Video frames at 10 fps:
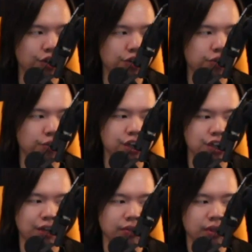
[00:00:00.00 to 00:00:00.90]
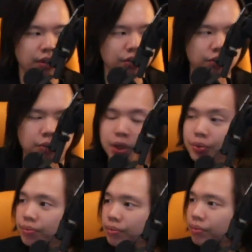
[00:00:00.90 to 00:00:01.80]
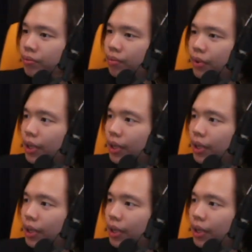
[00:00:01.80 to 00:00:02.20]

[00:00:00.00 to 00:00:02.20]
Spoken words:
reach out to the world. Okay.